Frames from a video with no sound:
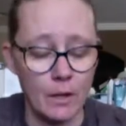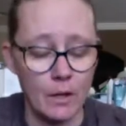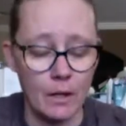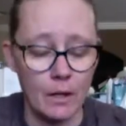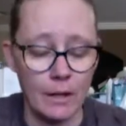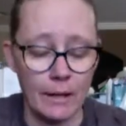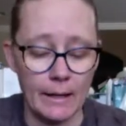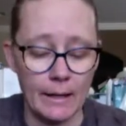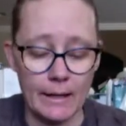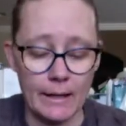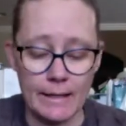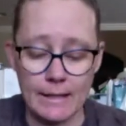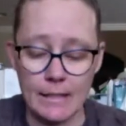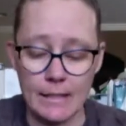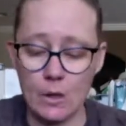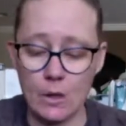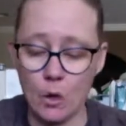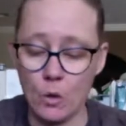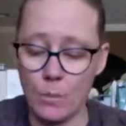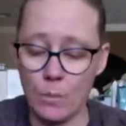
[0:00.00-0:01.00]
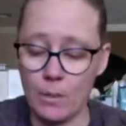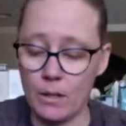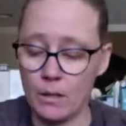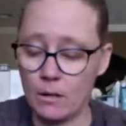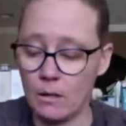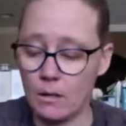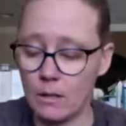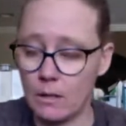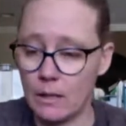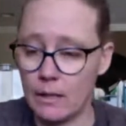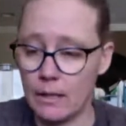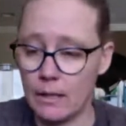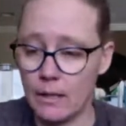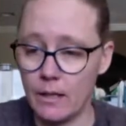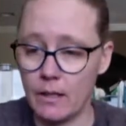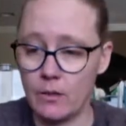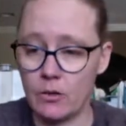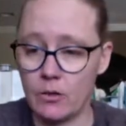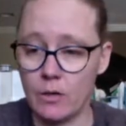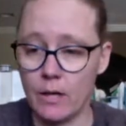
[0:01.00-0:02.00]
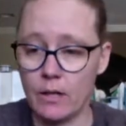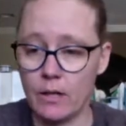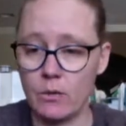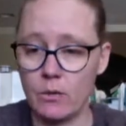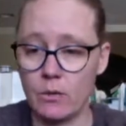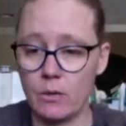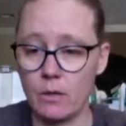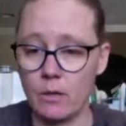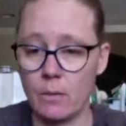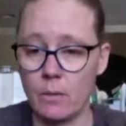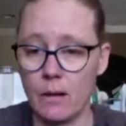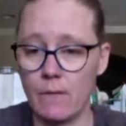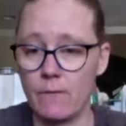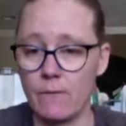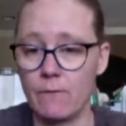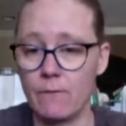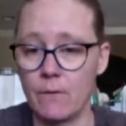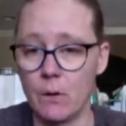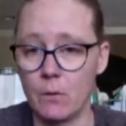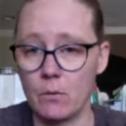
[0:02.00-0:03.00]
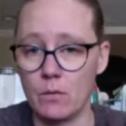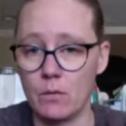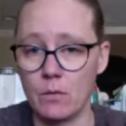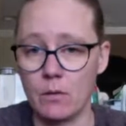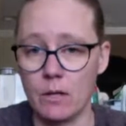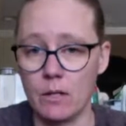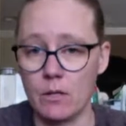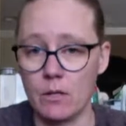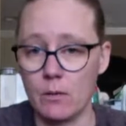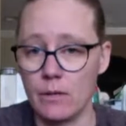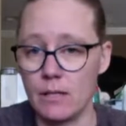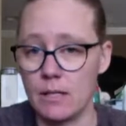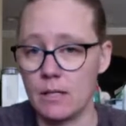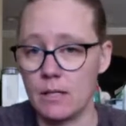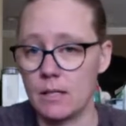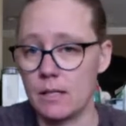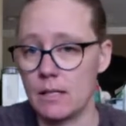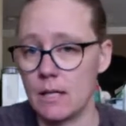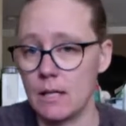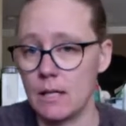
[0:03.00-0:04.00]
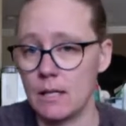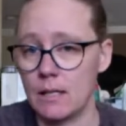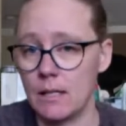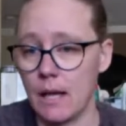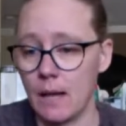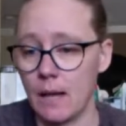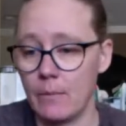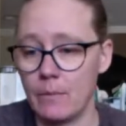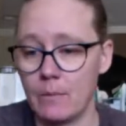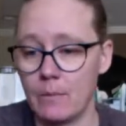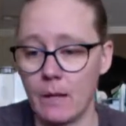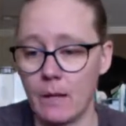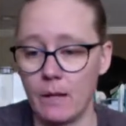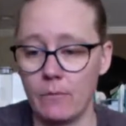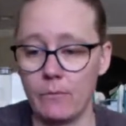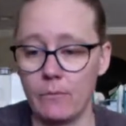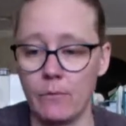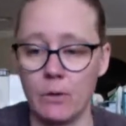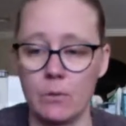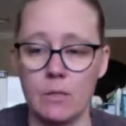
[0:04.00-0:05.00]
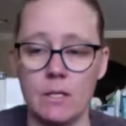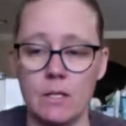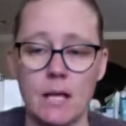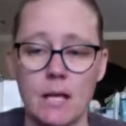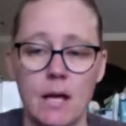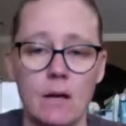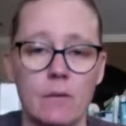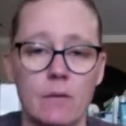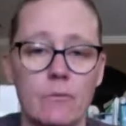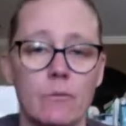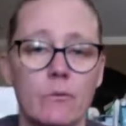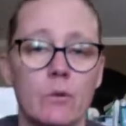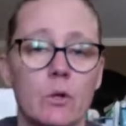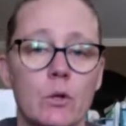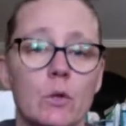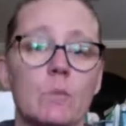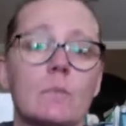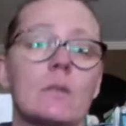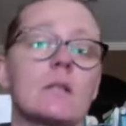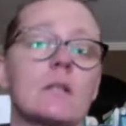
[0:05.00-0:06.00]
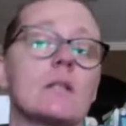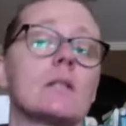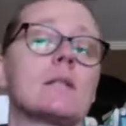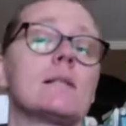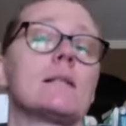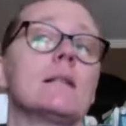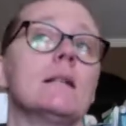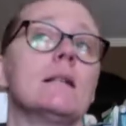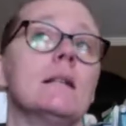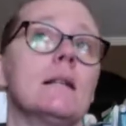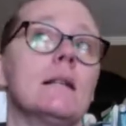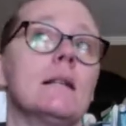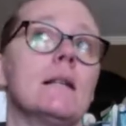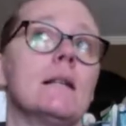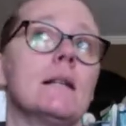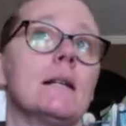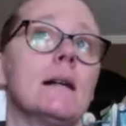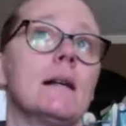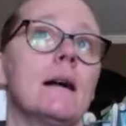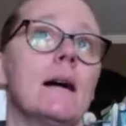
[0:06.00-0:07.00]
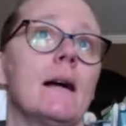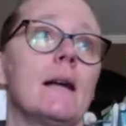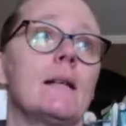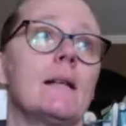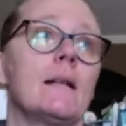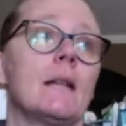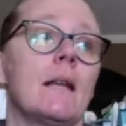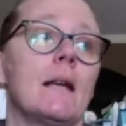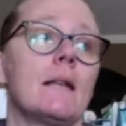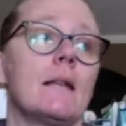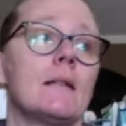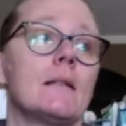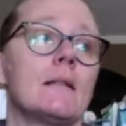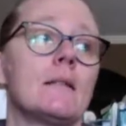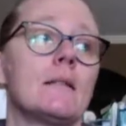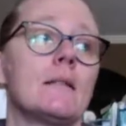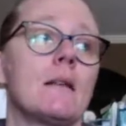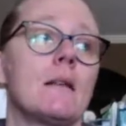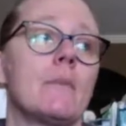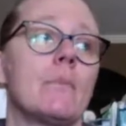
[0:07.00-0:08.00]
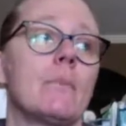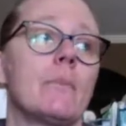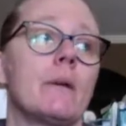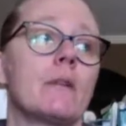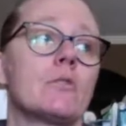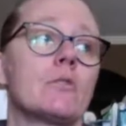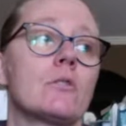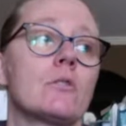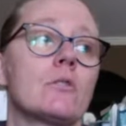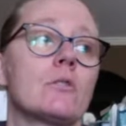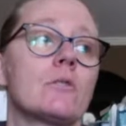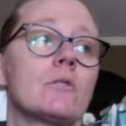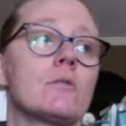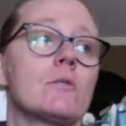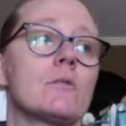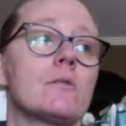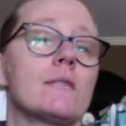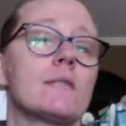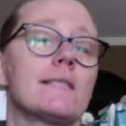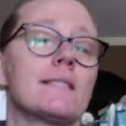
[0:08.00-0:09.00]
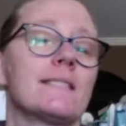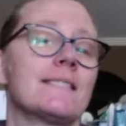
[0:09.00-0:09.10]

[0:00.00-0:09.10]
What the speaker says: I did open the lid and tried doing it on my phone, so that's the reason it's untaped. My phone is out of frame because I like to take pictures.